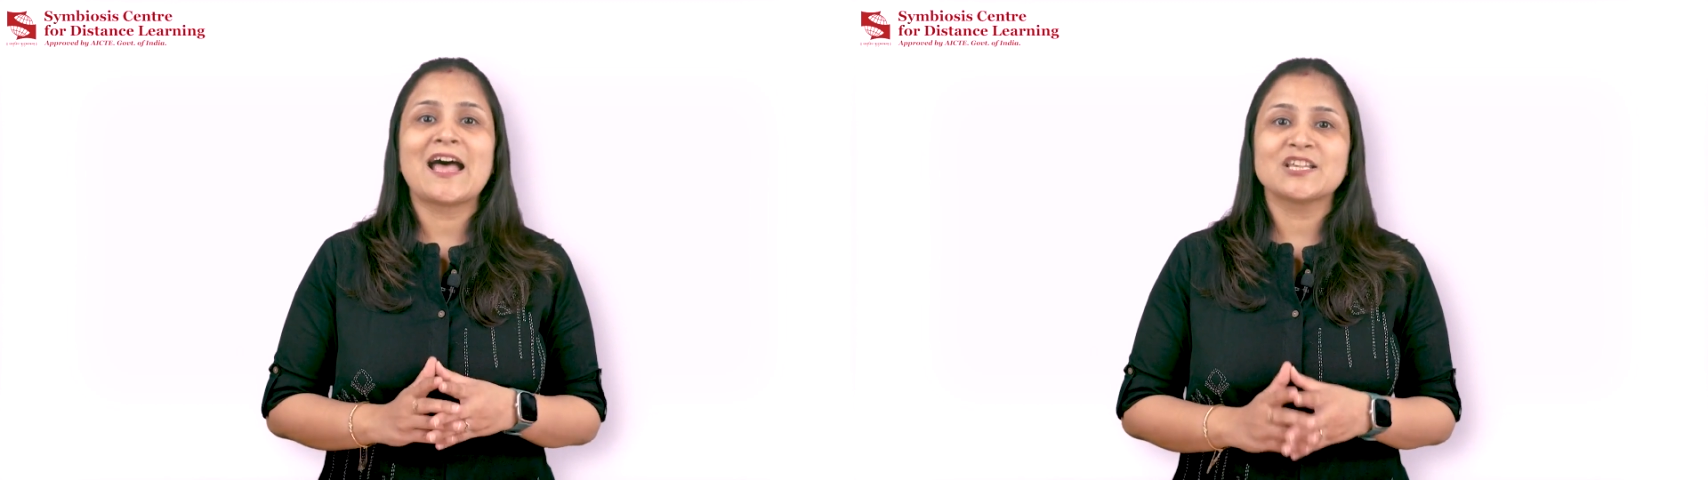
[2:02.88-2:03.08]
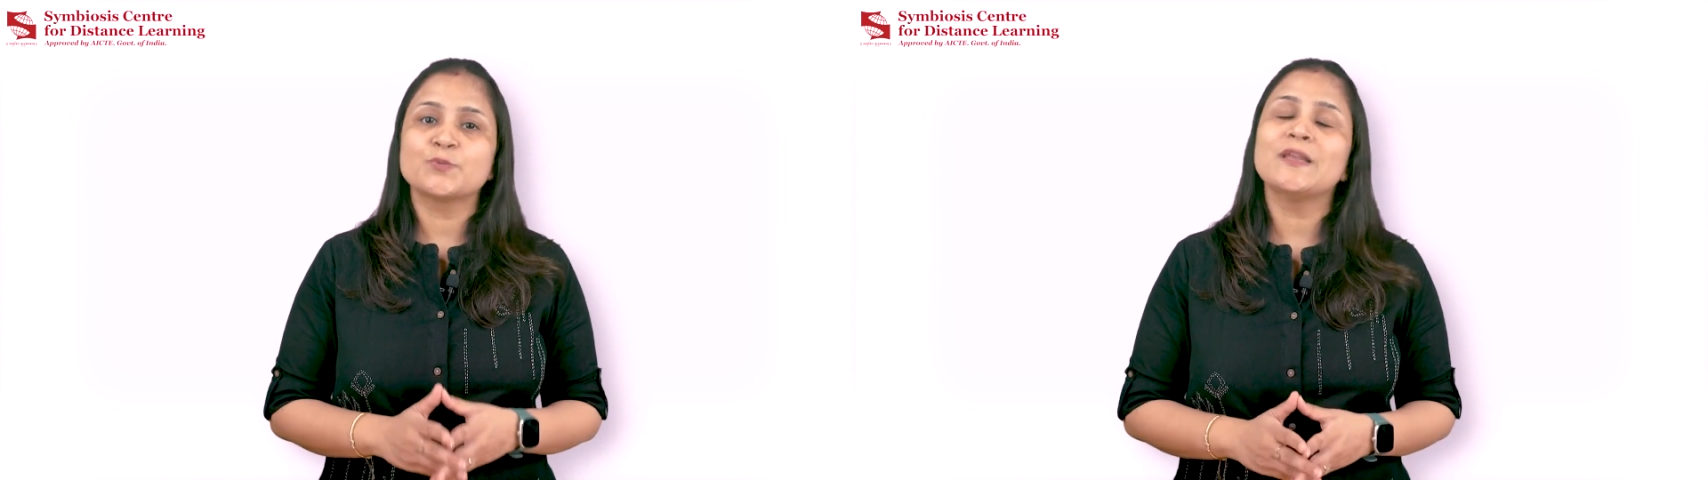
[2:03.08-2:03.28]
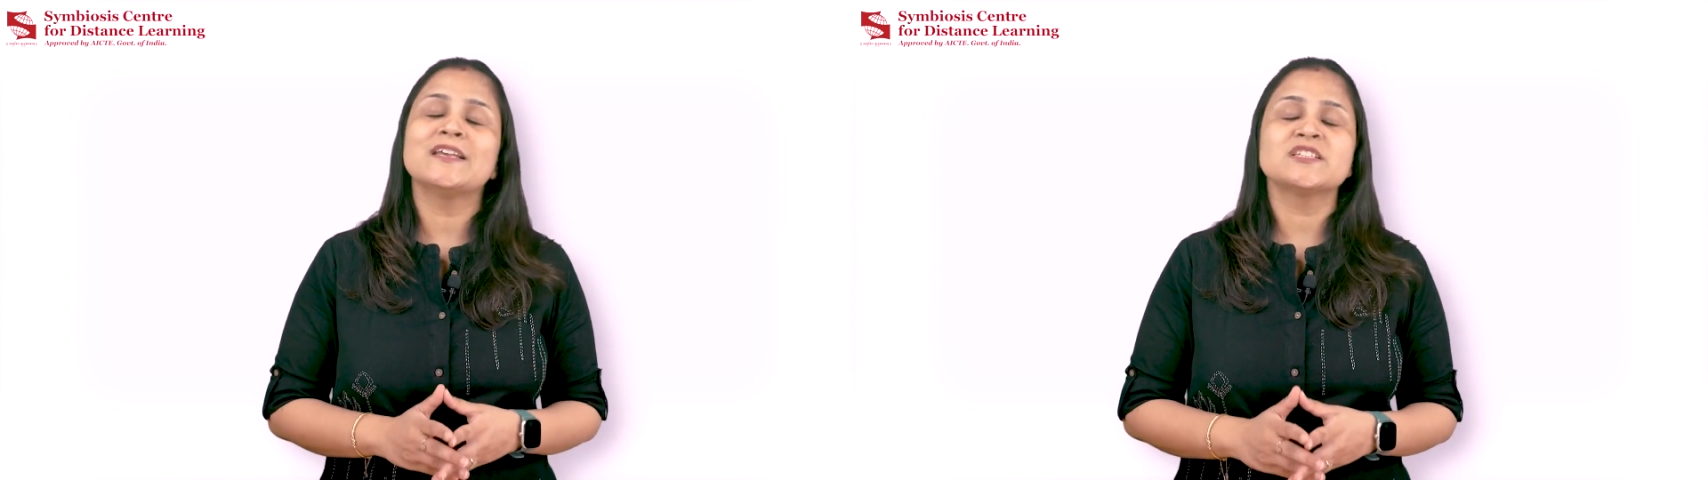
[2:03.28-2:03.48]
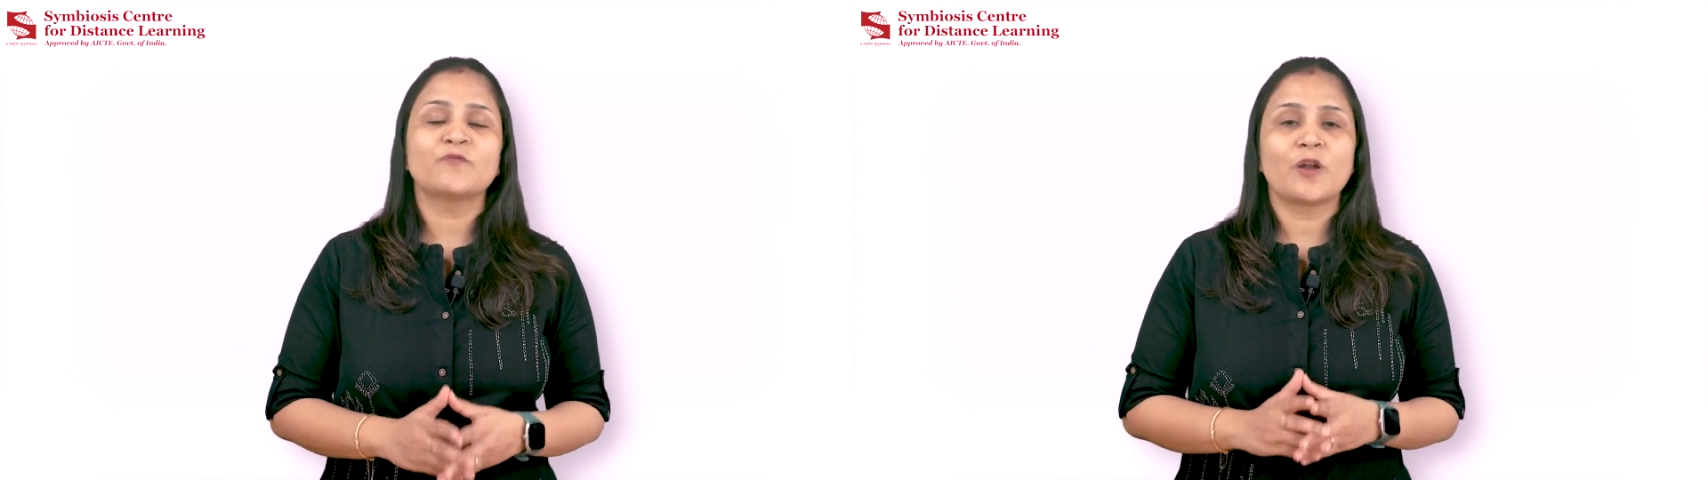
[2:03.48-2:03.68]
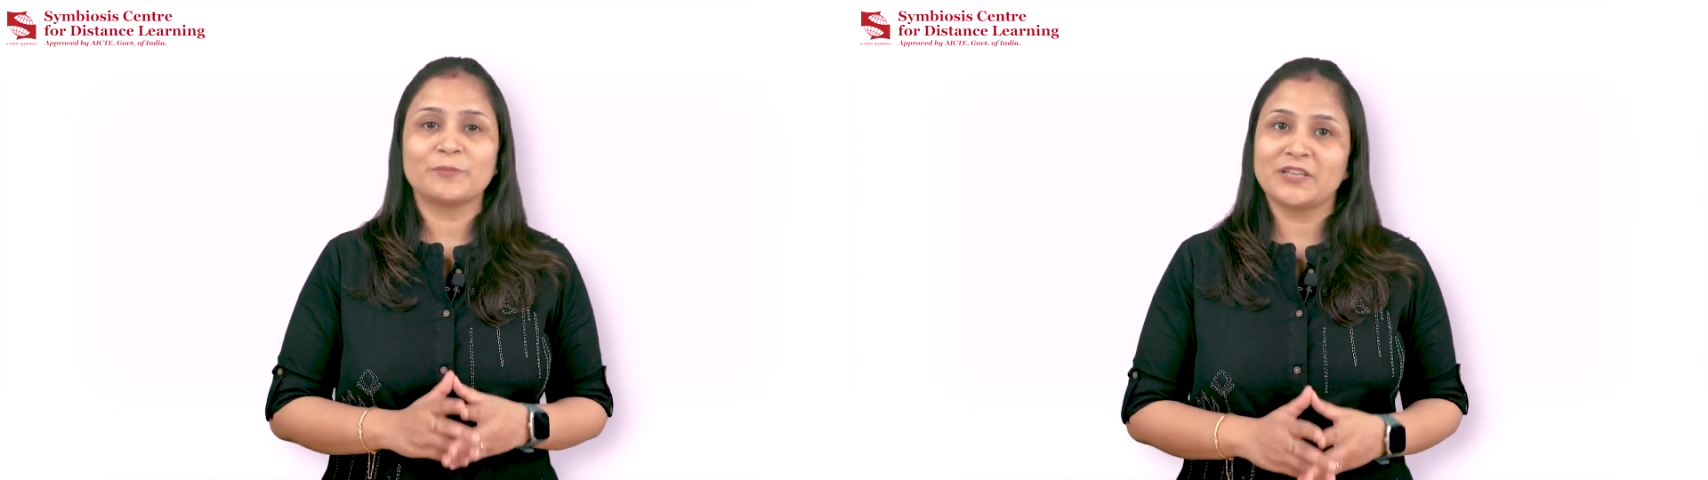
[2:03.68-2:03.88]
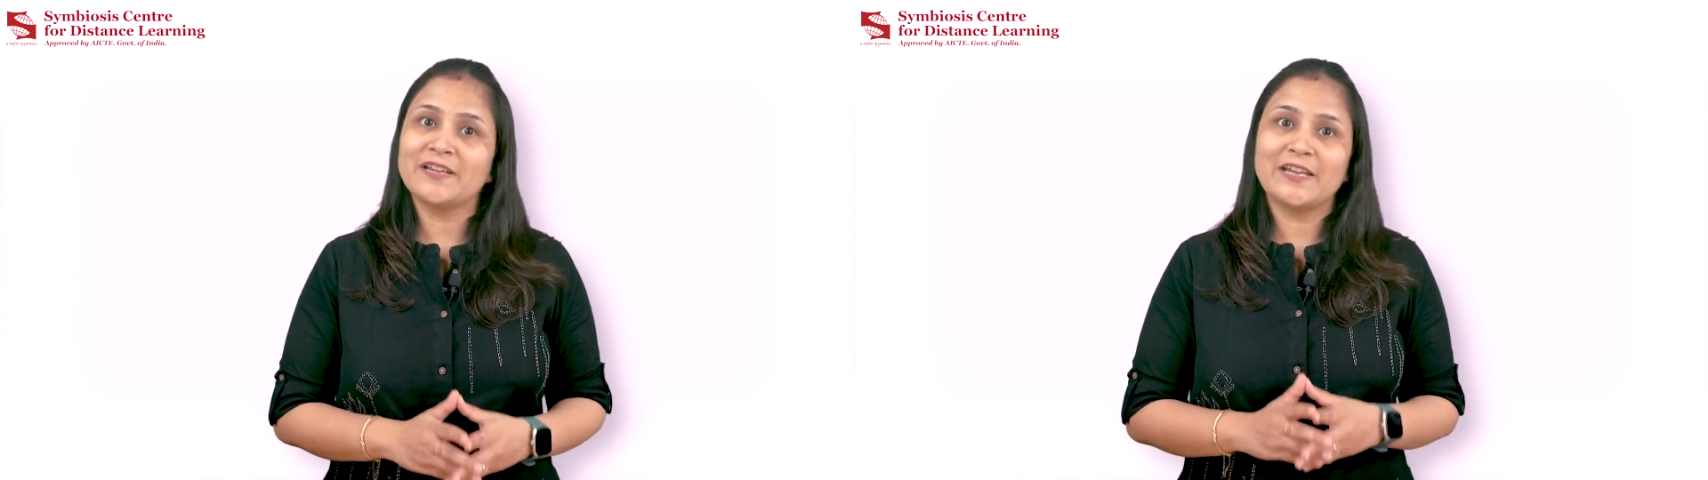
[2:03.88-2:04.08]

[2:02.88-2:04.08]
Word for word: as well as from the